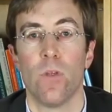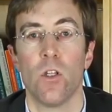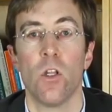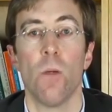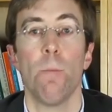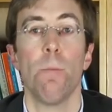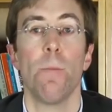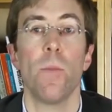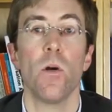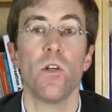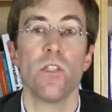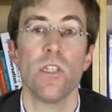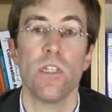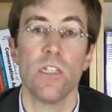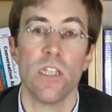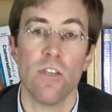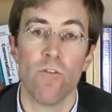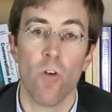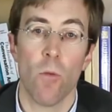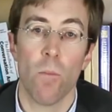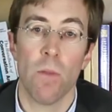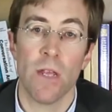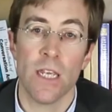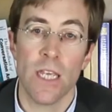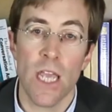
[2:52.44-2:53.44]
The
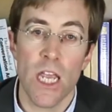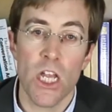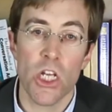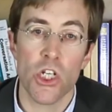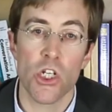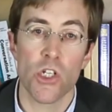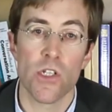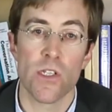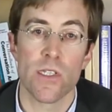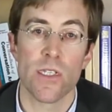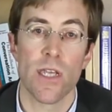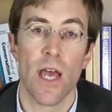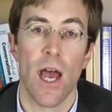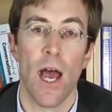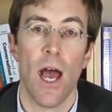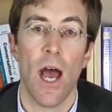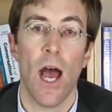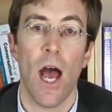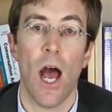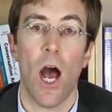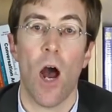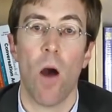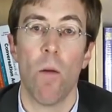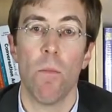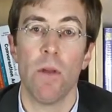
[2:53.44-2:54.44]
positive obligations
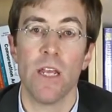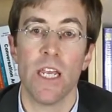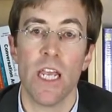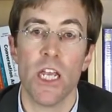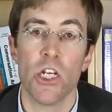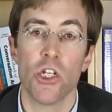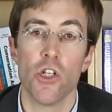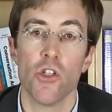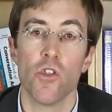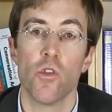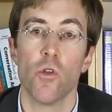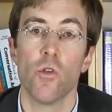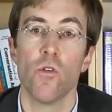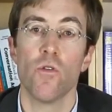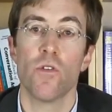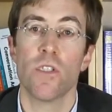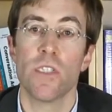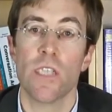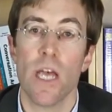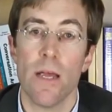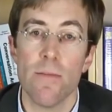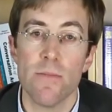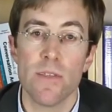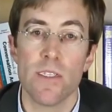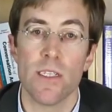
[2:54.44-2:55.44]
are obligations to do
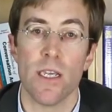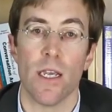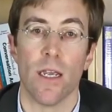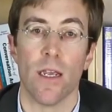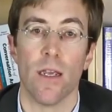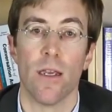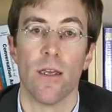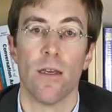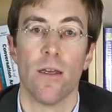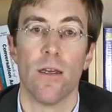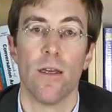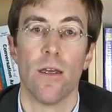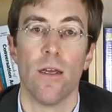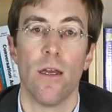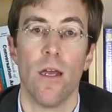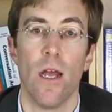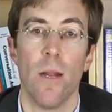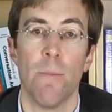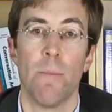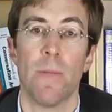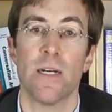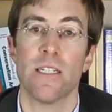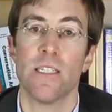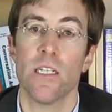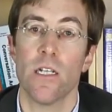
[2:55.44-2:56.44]
something.
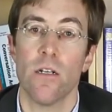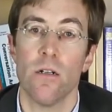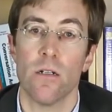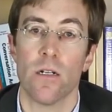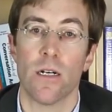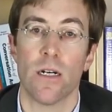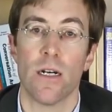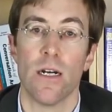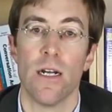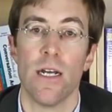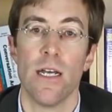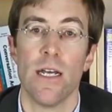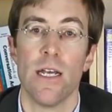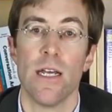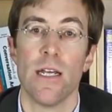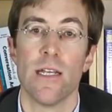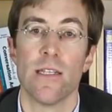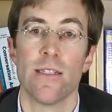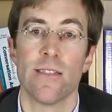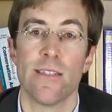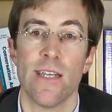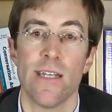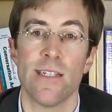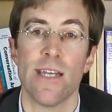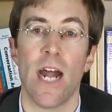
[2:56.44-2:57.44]
In particular,
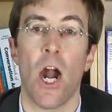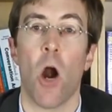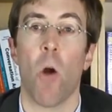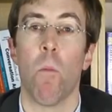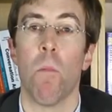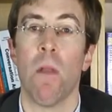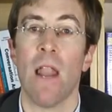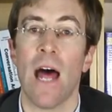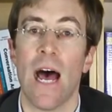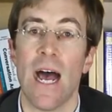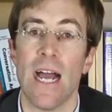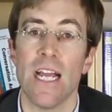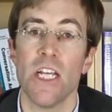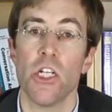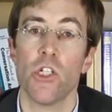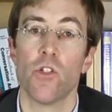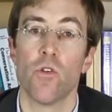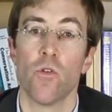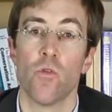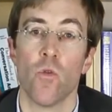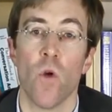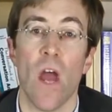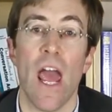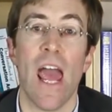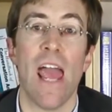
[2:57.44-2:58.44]
states are obliged
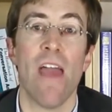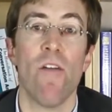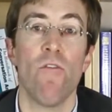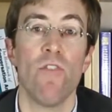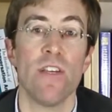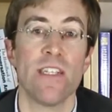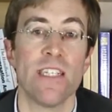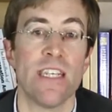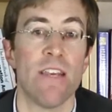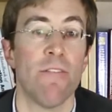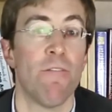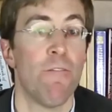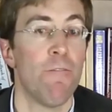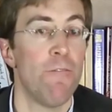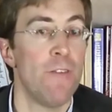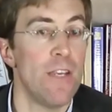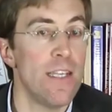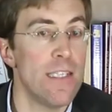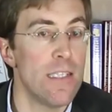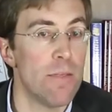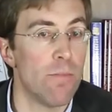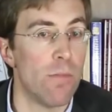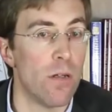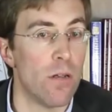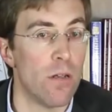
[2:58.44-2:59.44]
to do everything
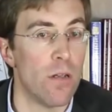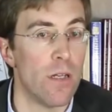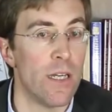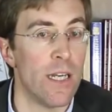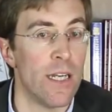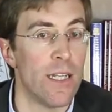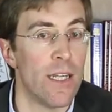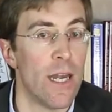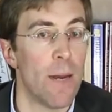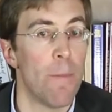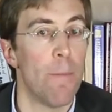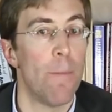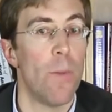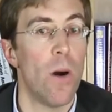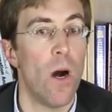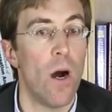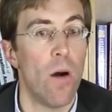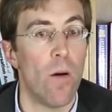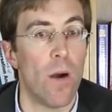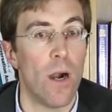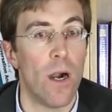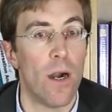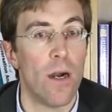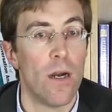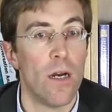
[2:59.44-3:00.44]
feasible in their
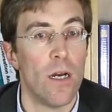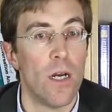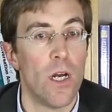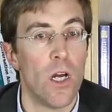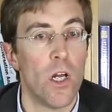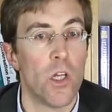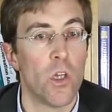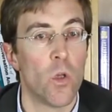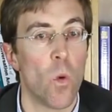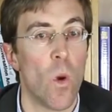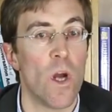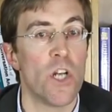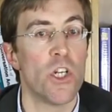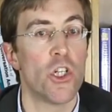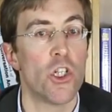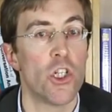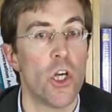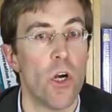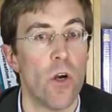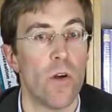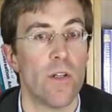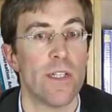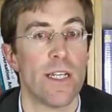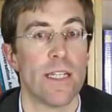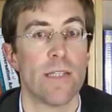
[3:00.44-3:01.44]
power to
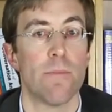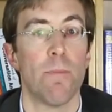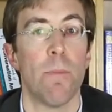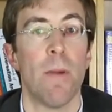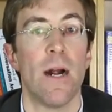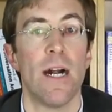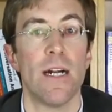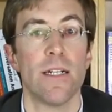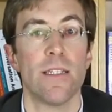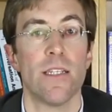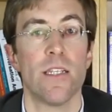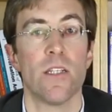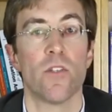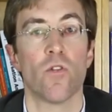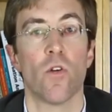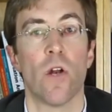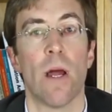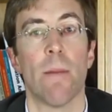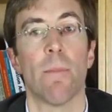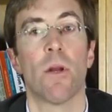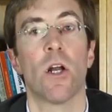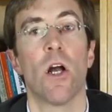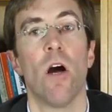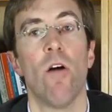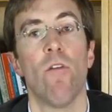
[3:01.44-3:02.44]
ensure that parties to an
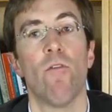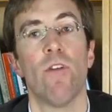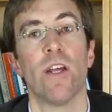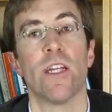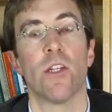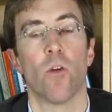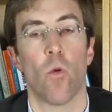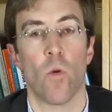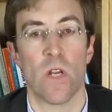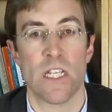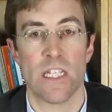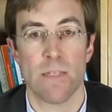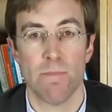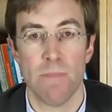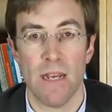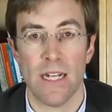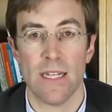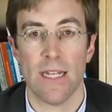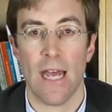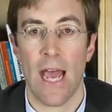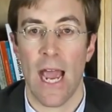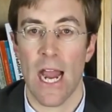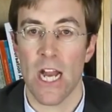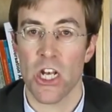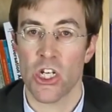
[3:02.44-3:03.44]
armed conflict
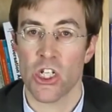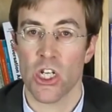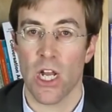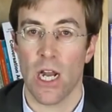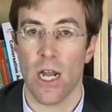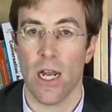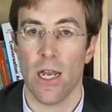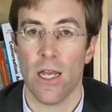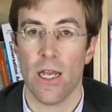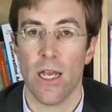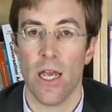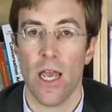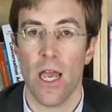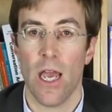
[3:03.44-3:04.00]
respect IHL